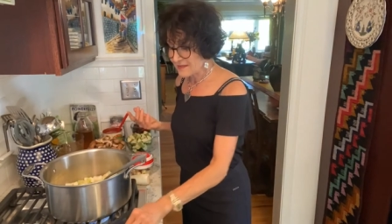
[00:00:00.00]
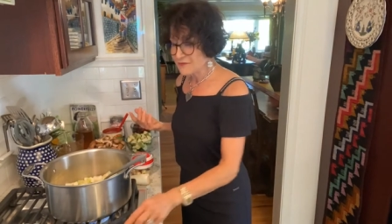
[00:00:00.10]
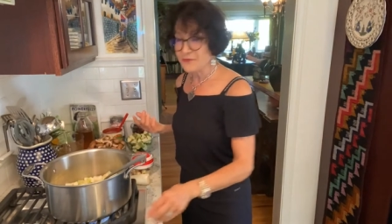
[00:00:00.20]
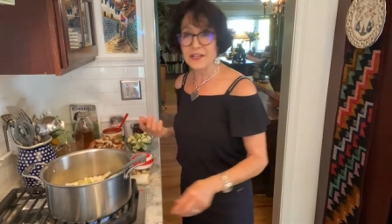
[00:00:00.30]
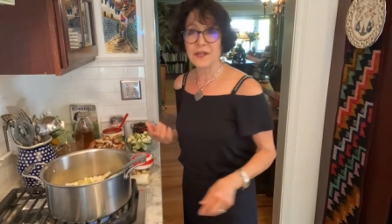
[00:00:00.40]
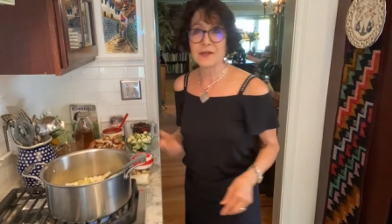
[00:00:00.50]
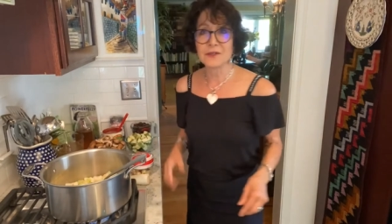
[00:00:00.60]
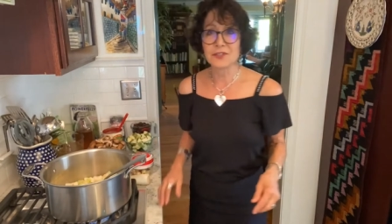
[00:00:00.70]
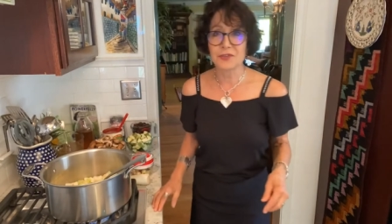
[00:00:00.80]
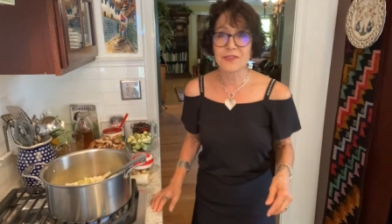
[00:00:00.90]

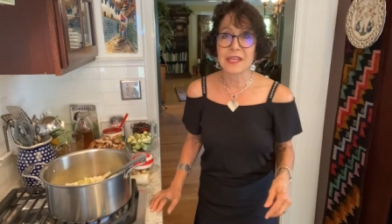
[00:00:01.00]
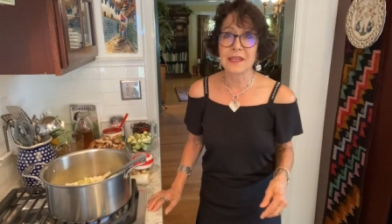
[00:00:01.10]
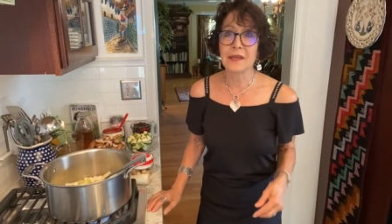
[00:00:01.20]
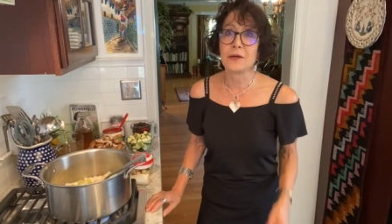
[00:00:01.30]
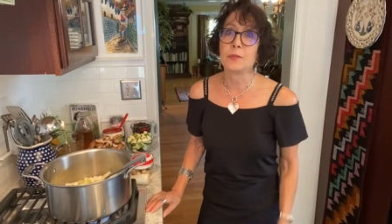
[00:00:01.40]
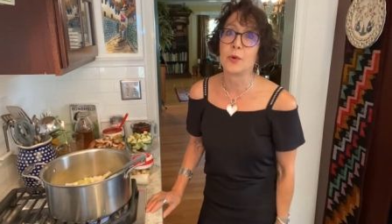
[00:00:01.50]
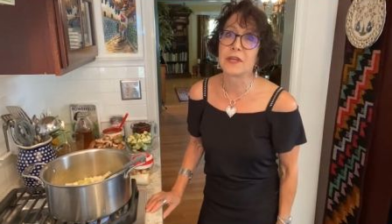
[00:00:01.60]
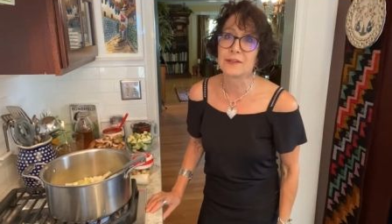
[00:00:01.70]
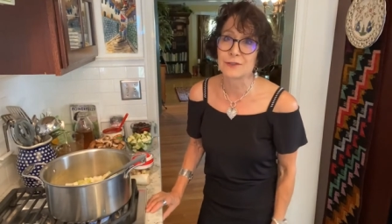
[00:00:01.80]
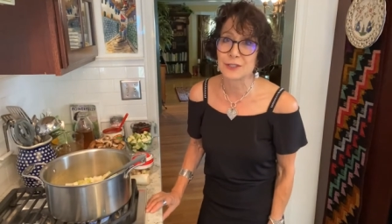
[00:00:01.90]
videos, you're thinking, oh boy,
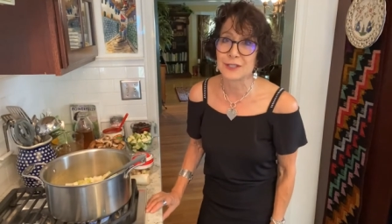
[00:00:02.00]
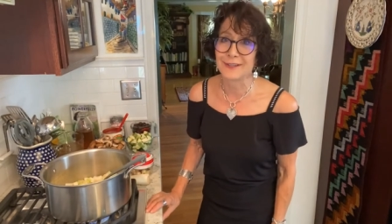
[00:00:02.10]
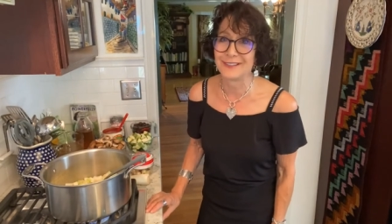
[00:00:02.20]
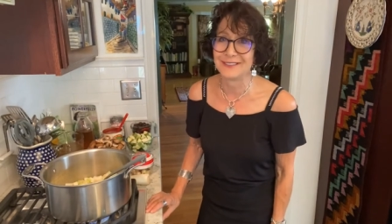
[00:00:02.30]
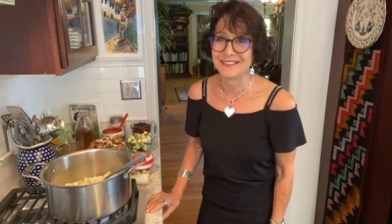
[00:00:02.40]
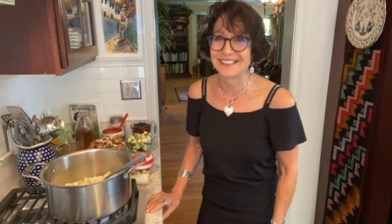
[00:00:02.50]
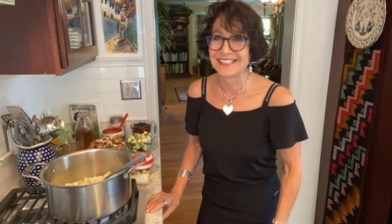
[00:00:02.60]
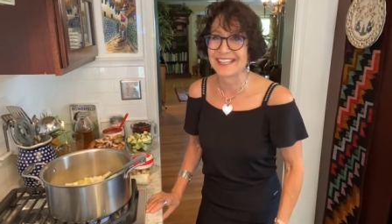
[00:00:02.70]
here she goes.